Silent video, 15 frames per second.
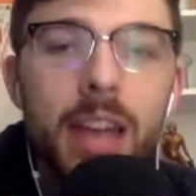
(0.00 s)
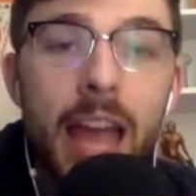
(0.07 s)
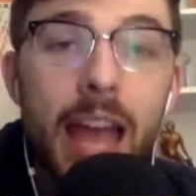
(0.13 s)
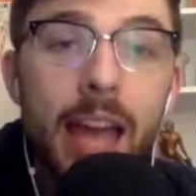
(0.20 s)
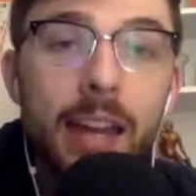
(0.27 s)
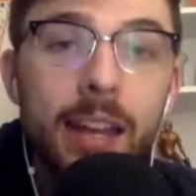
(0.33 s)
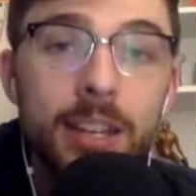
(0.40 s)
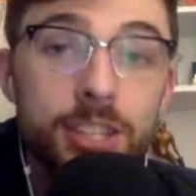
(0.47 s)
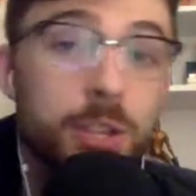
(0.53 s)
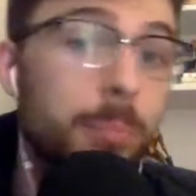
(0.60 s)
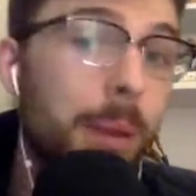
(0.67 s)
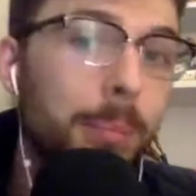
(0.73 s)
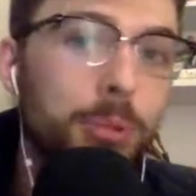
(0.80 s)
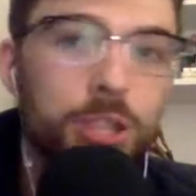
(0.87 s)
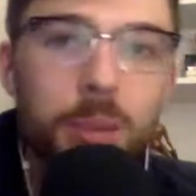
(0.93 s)
had some
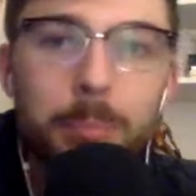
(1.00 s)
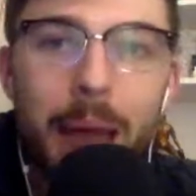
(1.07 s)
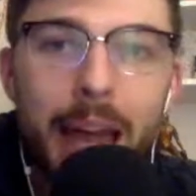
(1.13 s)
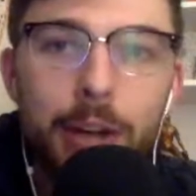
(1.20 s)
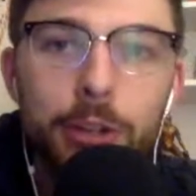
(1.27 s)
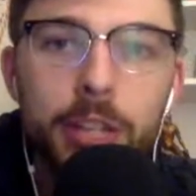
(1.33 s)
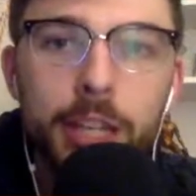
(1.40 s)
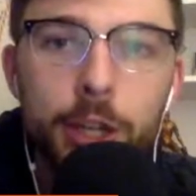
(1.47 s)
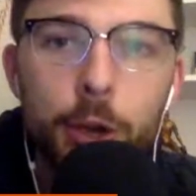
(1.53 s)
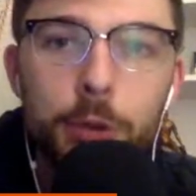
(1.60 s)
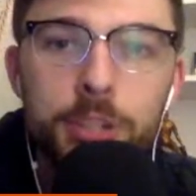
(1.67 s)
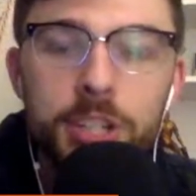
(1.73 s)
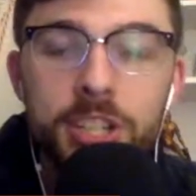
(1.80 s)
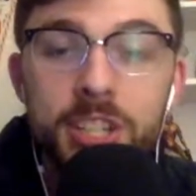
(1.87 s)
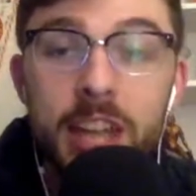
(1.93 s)
members of the minor league
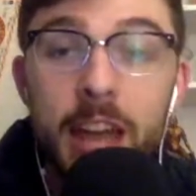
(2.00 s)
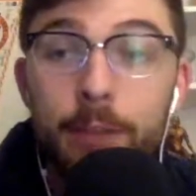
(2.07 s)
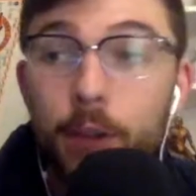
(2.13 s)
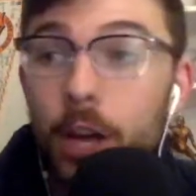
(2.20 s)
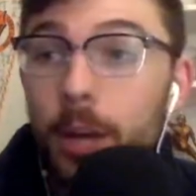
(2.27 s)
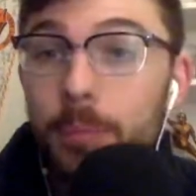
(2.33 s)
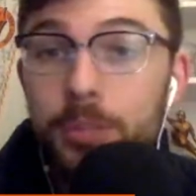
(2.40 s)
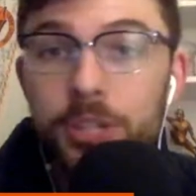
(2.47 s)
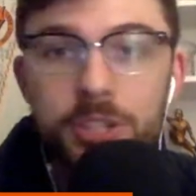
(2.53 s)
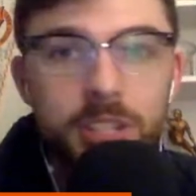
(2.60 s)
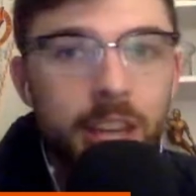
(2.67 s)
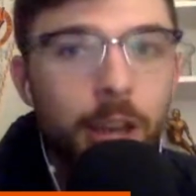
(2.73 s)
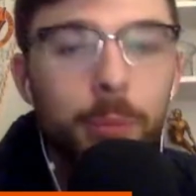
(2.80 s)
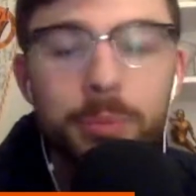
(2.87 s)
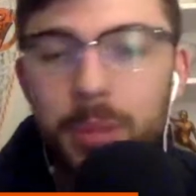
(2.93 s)
coaching staff up just
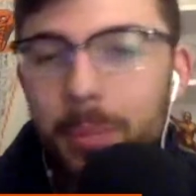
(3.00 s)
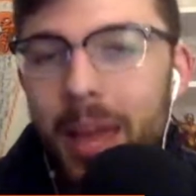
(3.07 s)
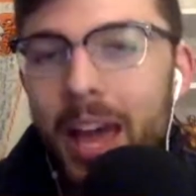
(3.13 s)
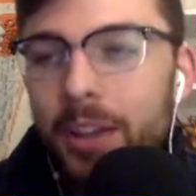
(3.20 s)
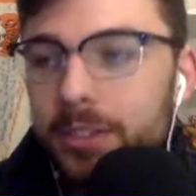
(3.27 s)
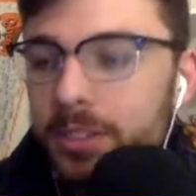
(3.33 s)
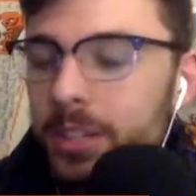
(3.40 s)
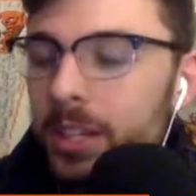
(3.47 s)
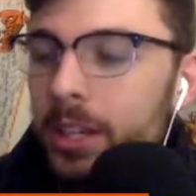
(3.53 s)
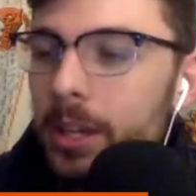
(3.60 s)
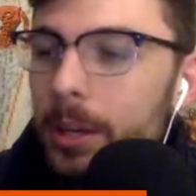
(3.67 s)
to help them out.